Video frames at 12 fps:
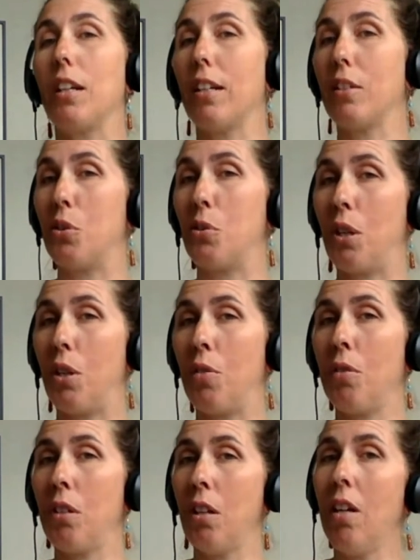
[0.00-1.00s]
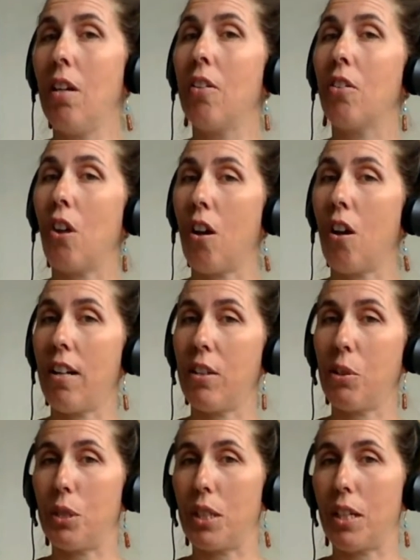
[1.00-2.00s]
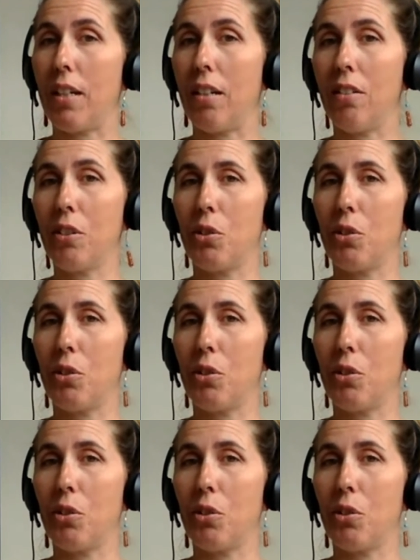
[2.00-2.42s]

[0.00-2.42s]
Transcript: to estrone, not estradiol.